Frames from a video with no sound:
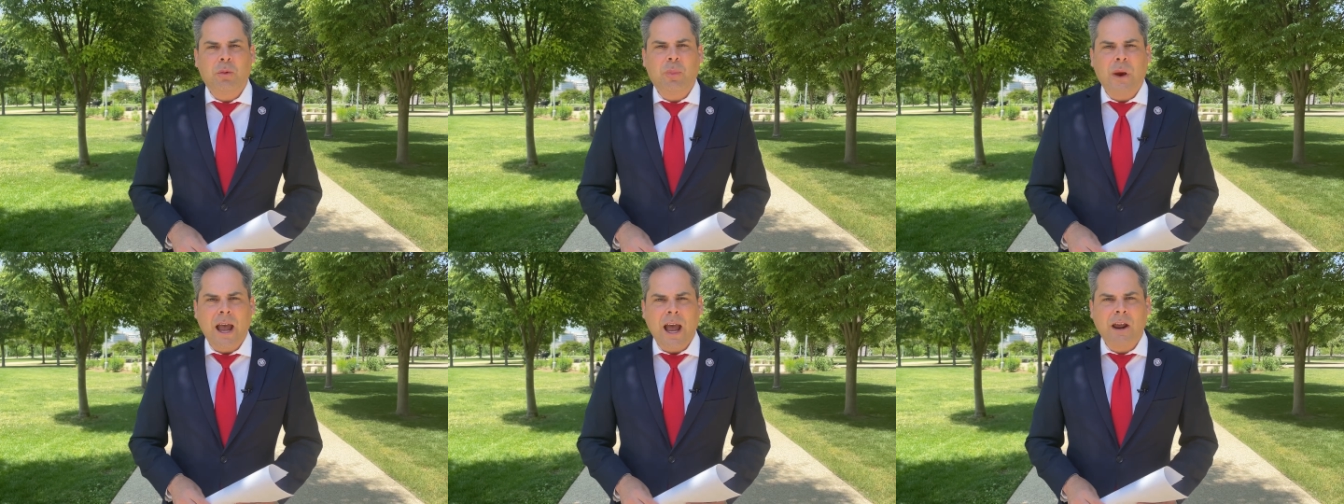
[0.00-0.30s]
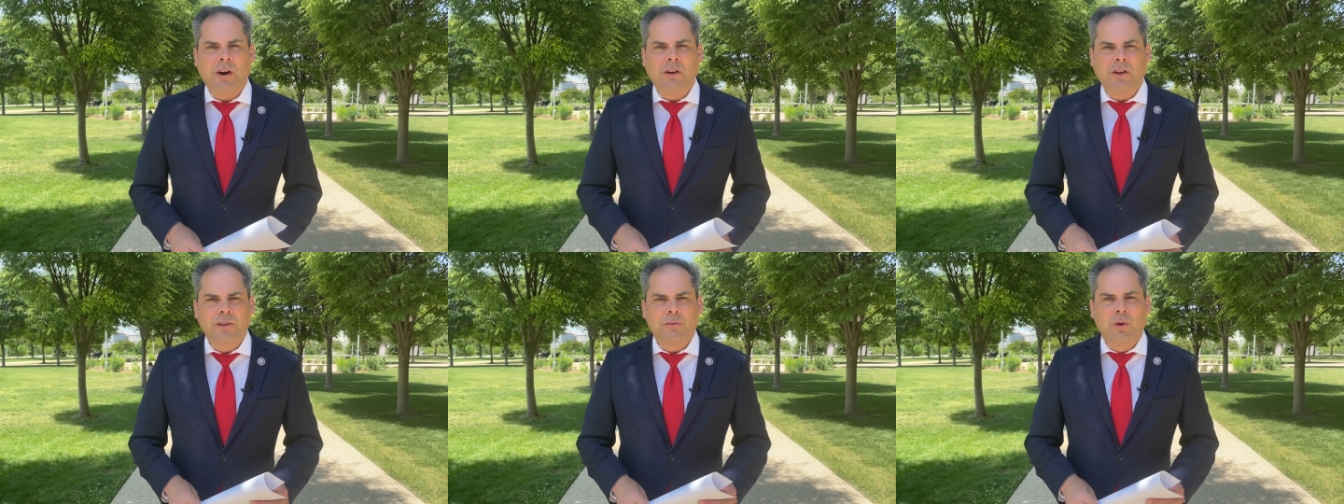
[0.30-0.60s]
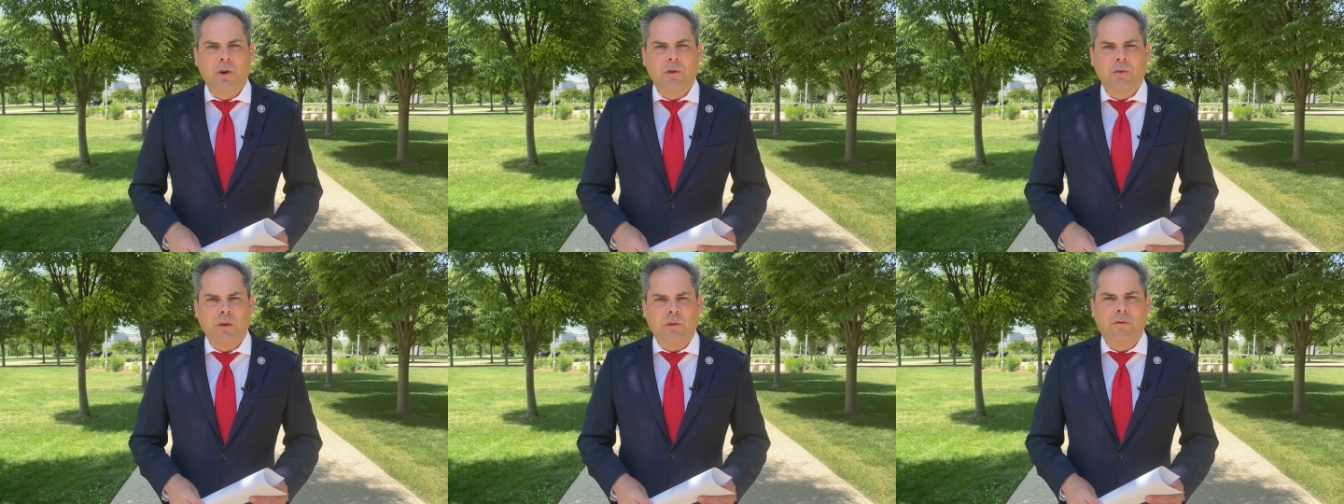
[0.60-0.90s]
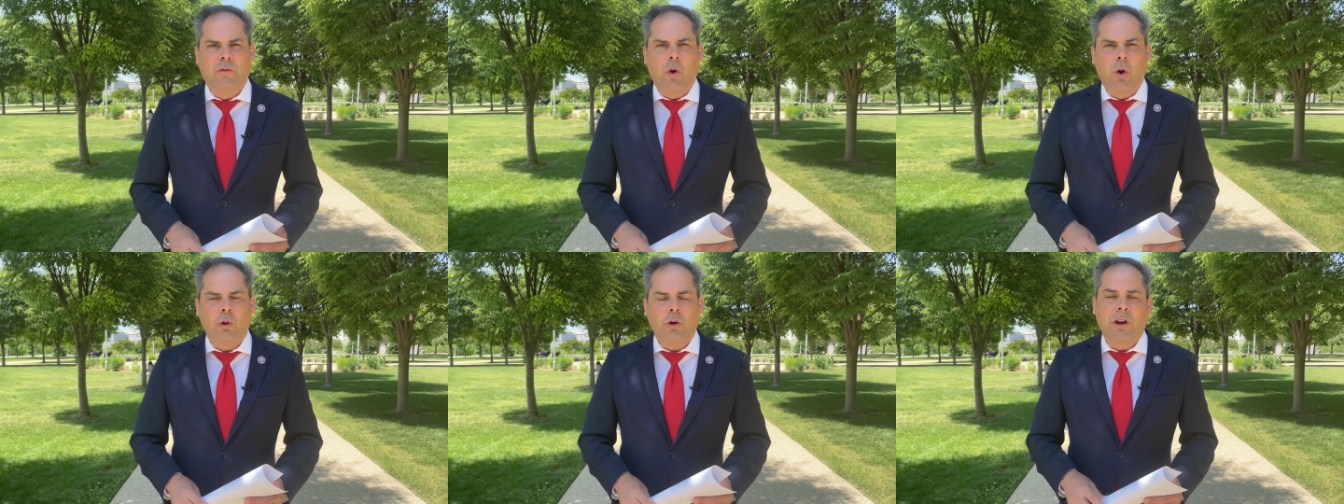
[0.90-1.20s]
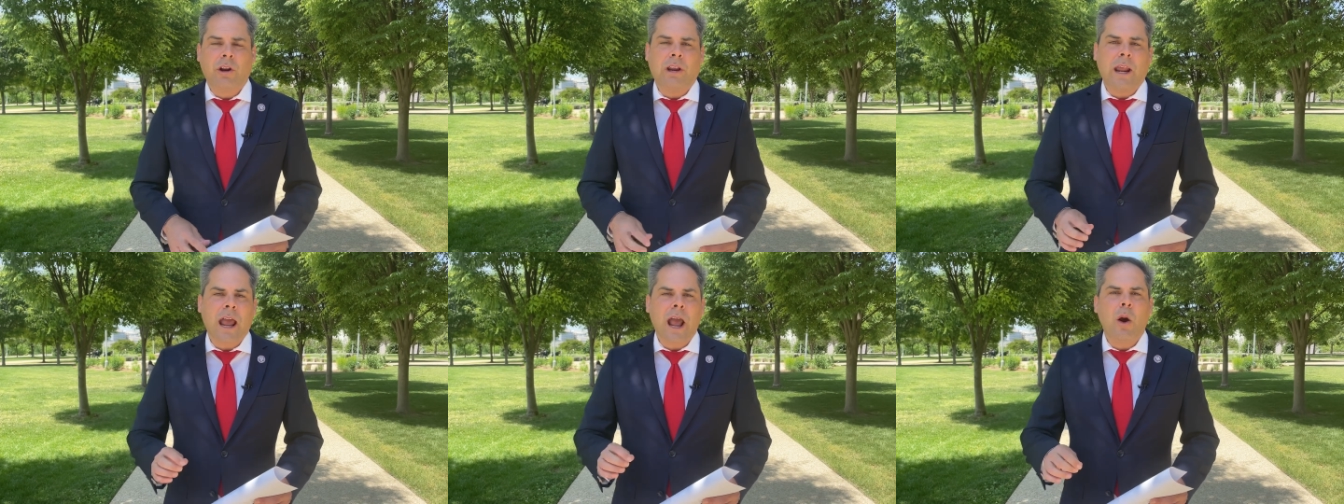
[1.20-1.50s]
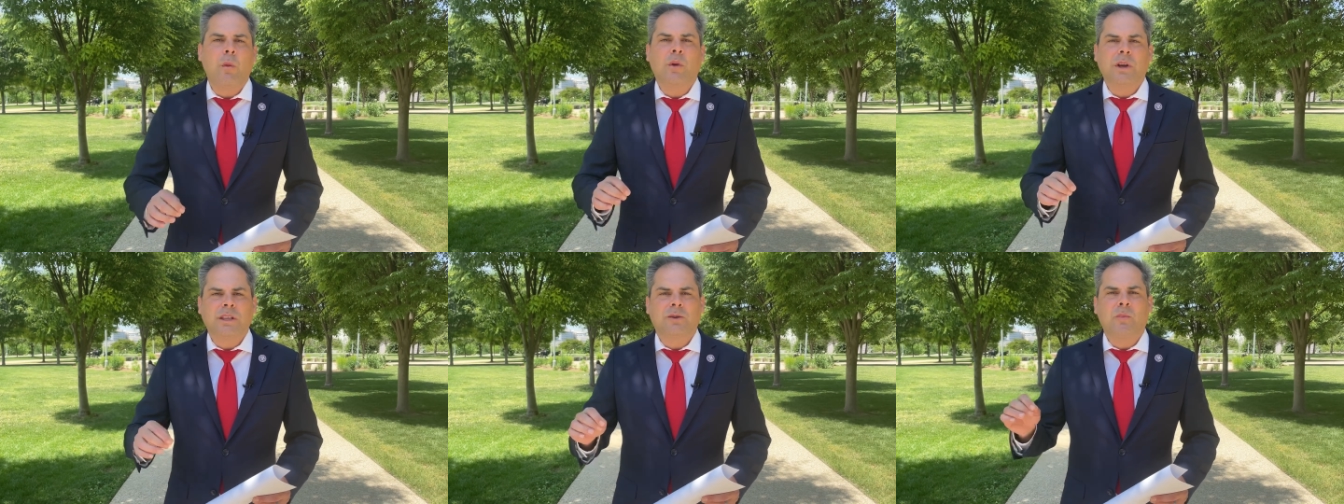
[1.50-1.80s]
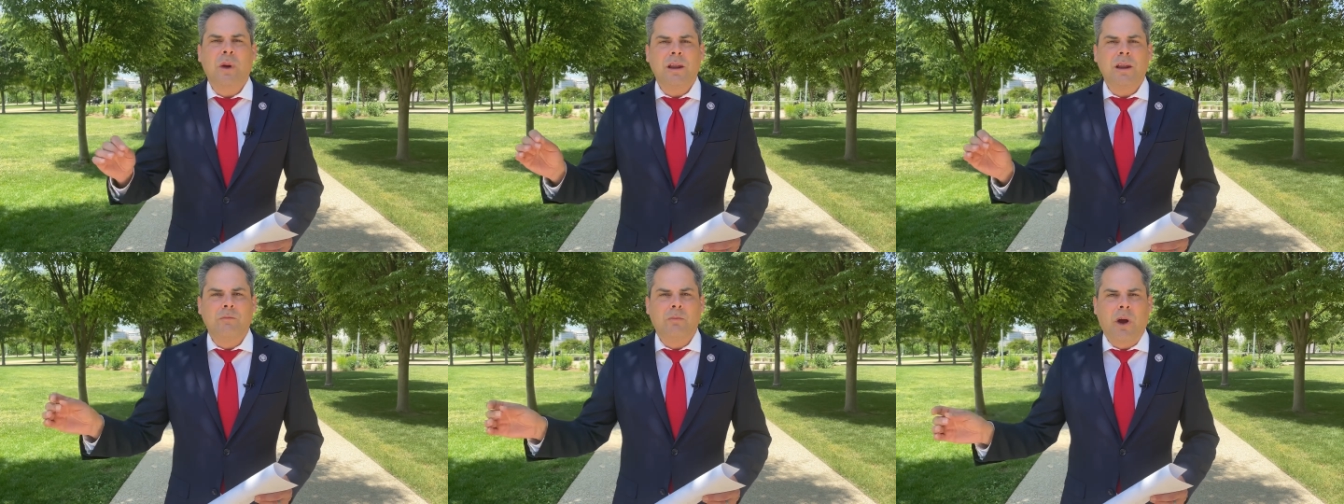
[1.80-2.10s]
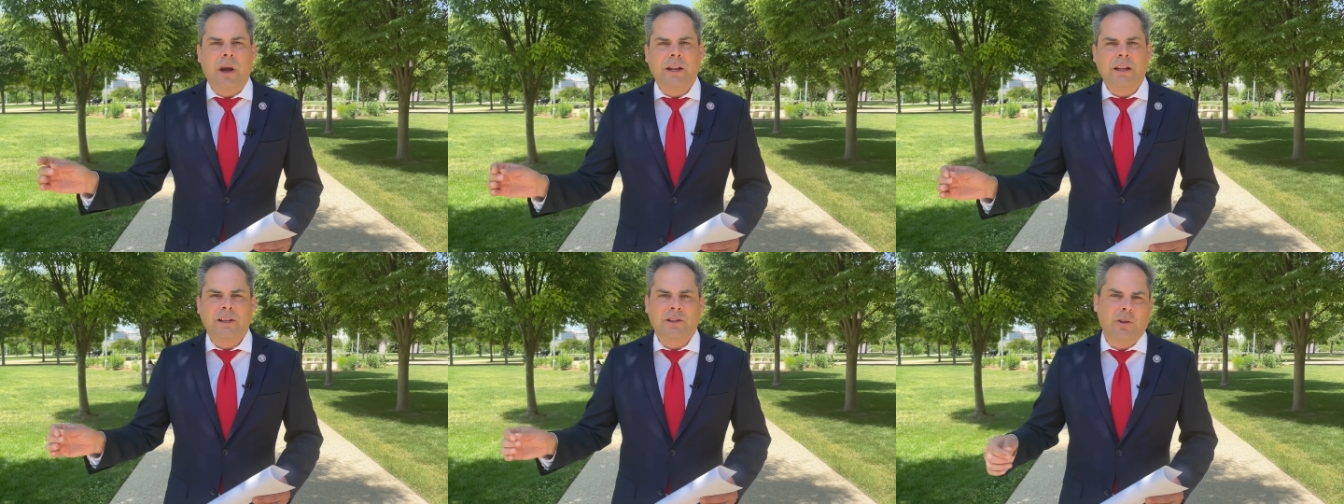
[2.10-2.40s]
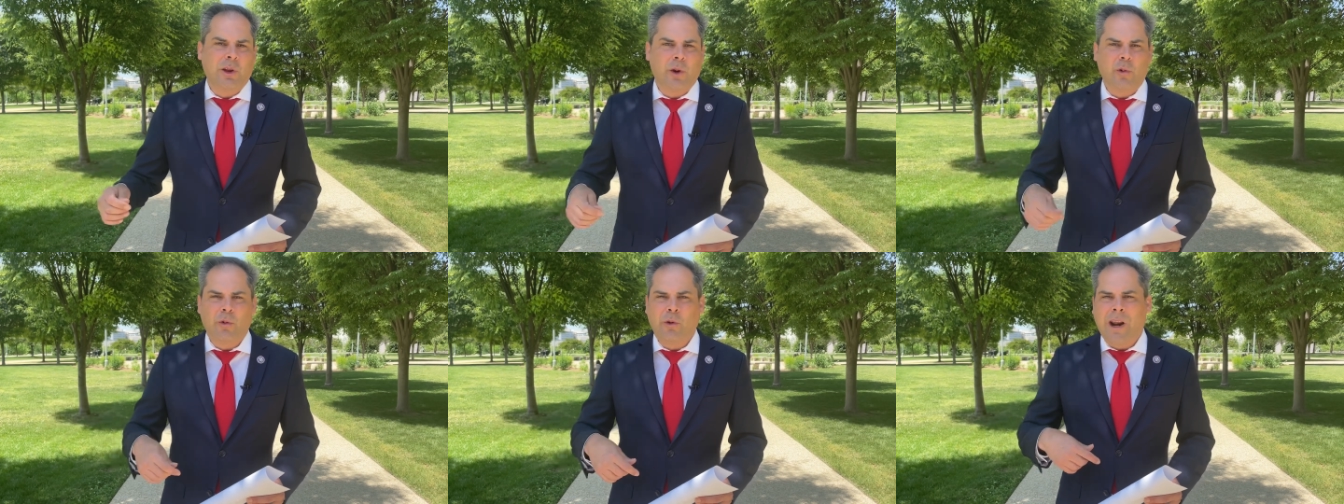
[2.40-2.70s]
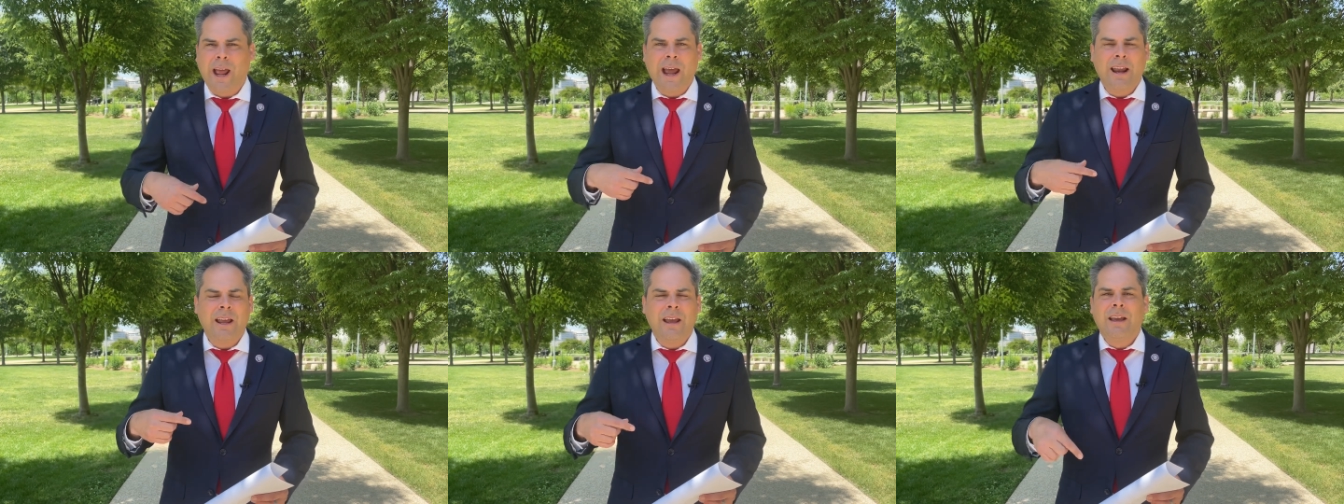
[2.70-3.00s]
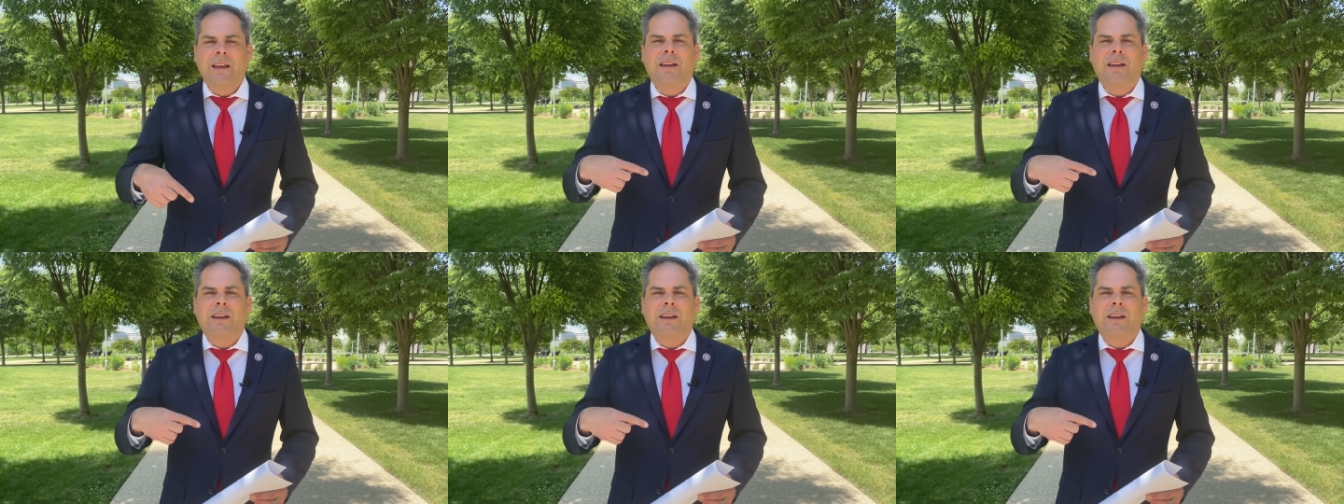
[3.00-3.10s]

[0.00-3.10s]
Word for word: patterns moving forward on how we spend money so that we're not